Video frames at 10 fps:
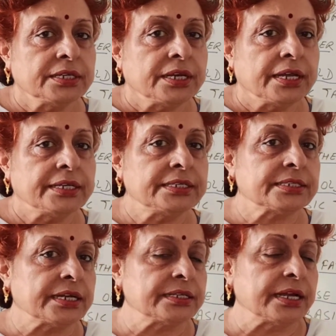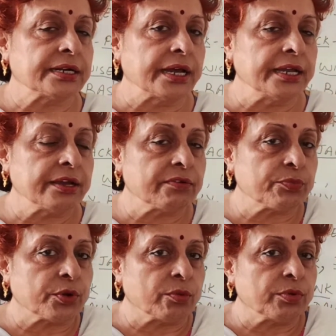he said that I have a
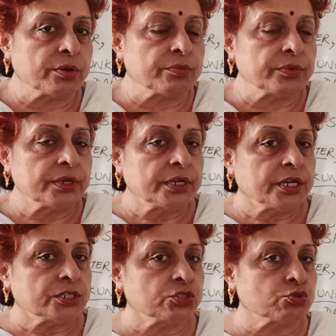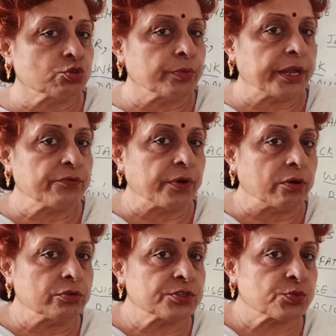problem due to my
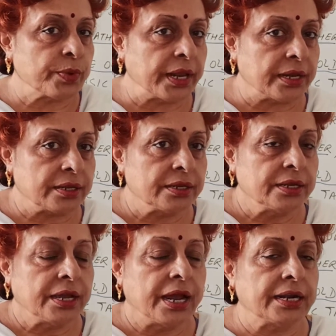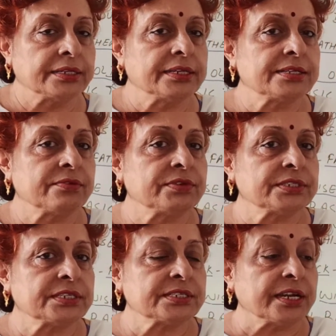foul smell. At this the
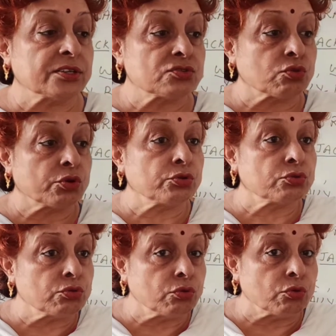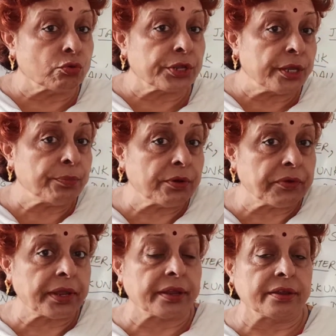wizard said, so you do, keep
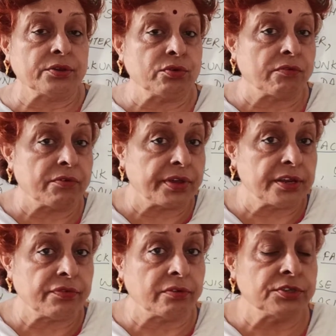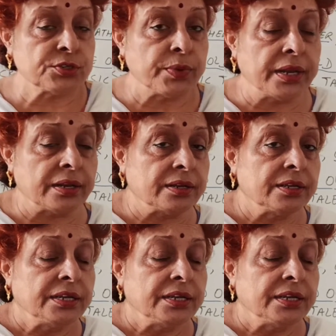away, you have a very foul smell.